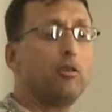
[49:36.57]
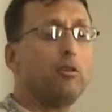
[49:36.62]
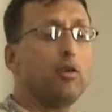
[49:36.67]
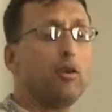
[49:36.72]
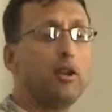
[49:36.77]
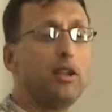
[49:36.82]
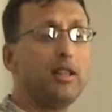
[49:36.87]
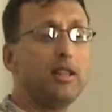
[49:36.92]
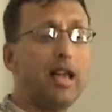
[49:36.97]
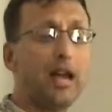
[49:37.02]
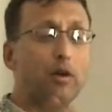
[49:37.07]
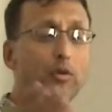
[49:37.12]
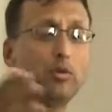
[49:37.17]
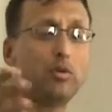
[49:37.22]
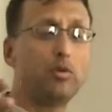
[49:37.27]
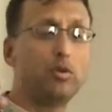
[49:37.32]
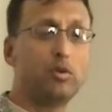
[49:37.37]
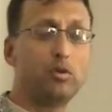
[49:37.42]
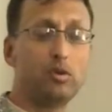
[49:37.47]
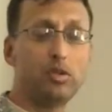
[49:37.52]
community now
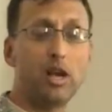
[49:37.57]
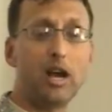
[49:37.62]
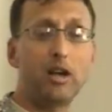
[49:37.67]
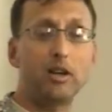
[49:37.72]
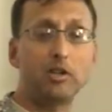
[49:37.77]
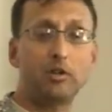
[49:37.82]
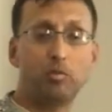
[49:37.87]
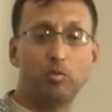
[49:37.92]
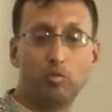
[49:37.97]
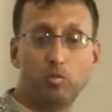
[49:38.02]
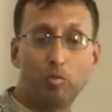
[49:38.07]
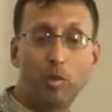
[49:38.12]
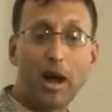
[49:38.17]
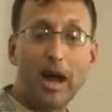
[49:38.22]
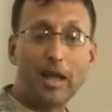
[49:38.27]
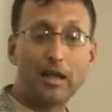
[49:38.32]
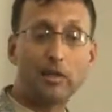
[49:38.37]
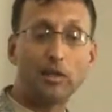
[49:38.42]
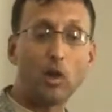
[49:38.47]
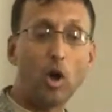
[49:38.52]
does
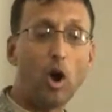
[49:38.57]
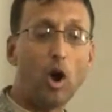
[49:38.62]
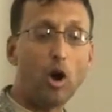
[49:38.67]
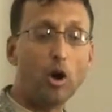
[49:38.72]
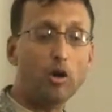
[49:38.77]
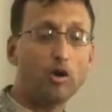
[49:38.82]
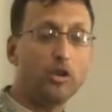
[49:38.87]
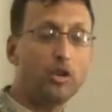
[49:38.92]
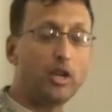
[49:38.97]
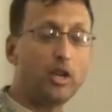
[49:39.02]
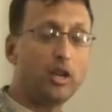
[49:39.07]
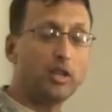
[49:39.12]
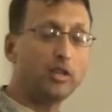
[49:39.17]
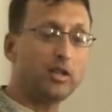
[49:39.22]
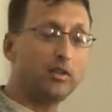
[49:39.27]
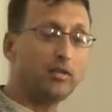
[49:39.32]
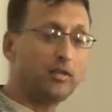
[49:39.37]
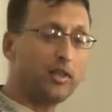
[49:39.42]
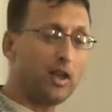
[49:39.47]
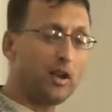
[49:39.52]
by and large is
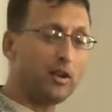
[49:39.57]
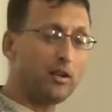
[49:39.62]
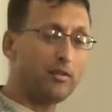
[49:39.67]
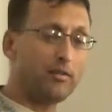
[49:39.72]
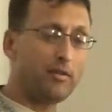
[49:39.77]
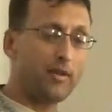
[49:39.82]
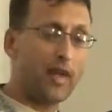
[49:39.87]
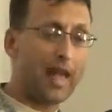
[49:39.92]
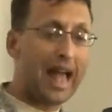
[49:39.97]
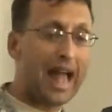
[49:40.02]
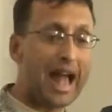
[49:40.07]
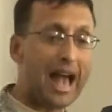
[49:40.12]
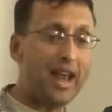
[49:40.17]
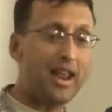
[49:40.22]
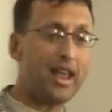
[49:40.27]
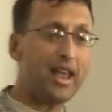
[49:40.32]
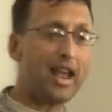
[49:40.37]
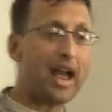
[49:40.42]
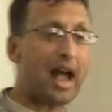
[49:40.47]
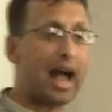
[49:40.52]
if they've
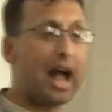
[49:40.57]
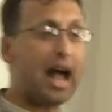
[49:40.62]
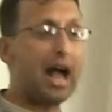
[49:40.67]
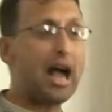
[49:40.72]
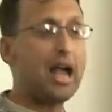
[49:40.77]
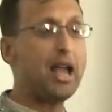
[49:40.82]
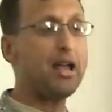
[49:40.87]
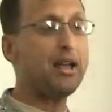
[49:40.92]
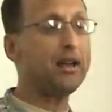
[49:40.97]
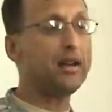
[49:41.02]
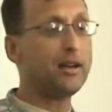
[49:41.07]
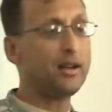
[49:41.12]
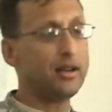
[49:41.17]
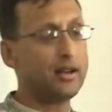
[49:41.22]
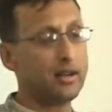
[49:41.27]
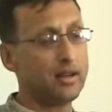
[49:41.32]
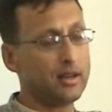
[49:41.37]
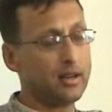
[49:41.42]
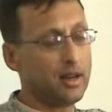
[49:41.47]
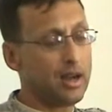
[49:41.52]
had a high
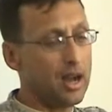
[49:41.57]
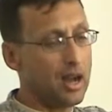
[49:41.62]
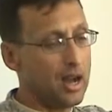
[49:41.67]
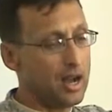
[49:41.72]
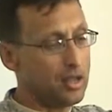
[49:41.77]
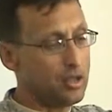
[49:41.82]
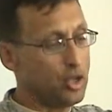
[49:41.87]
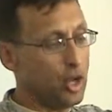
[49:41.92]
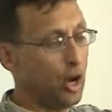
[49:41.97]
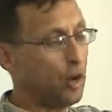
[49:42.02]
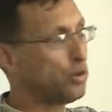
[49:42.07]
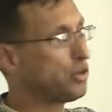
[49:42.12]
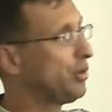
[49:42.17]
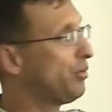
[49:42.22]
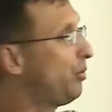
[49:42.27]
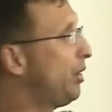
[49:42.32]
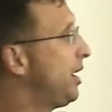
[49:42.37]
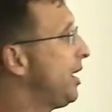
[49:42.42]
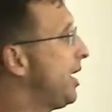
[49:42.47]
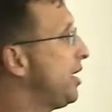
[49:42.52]
uh, dose
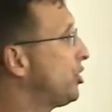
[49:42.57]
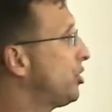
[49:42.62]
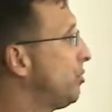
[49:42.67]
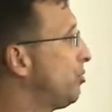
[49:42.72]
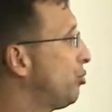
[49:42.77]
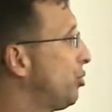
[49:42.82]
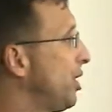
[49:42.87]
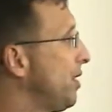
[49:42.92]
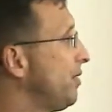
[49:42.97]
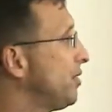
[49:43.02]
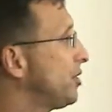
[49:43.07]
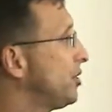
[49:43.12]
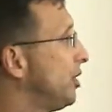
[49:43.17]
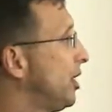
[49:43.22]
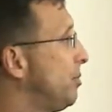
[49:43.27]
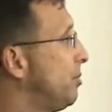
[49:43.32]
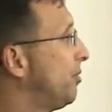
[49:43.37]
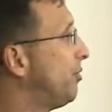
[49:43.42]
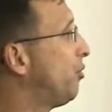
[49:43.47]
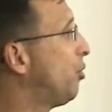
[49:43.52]
of radiation
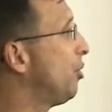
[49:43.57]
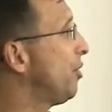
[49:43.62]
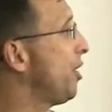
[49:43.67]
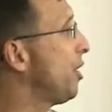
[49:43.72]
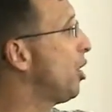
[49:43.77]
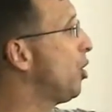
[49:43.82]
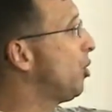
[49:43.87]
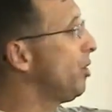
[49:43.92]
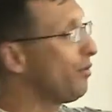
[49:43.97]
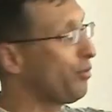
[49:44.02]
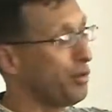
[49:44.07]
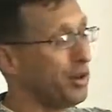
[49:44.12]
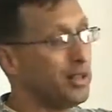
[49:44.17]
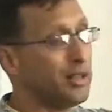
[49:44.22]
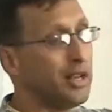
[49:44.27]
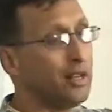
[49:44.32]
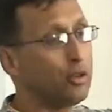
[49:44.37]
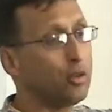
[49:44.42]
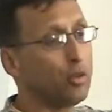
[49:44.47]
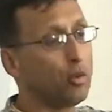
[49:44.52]
previously, before they go in for any
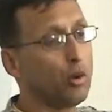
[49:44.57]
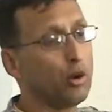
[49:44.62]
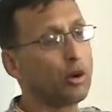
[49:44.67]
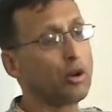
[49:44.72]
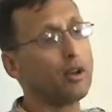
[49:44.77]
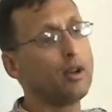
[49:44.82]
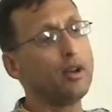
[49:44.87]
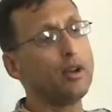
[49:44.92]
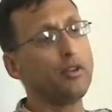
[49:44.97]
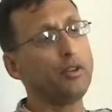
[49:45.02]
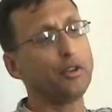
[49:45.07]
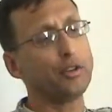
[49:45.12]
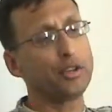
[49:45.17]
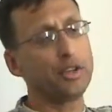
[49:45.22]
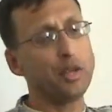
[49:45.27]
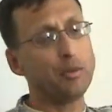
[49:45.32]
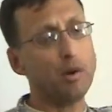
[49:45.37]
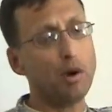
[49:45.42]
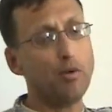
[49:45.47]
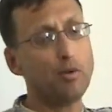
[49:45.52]
dental work, they'll
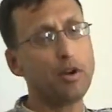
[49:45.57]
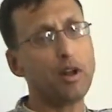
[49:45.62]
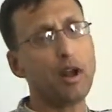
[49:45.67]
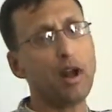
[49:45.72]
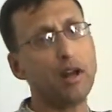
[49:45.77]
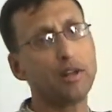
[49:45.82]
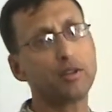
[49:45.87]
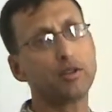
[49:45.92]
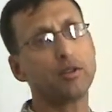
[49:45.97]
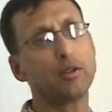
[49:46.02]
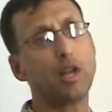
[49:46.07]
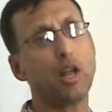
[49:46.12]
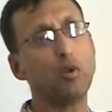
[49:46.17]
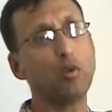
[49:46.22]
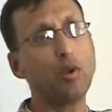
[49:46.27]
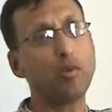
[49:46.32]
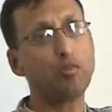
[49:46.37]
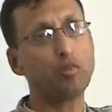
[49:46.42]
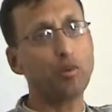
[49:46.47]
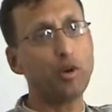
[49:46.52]
send them over to us and
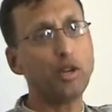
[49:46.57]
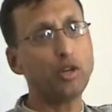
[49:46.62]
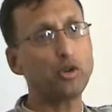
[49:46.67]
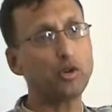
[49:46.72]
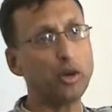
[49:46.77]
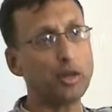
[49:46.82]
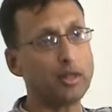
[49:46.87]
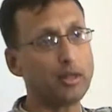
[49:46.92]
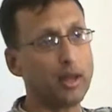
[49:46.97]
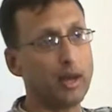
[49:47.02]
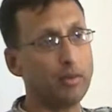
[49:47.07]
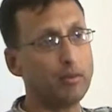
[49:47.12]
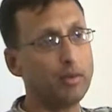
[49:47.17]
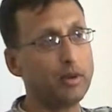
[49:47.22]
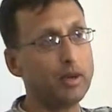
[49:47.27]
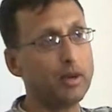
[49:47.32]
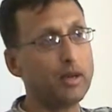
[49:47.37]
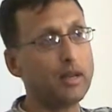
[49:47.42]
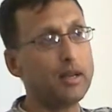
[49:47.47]
we pre-treat them.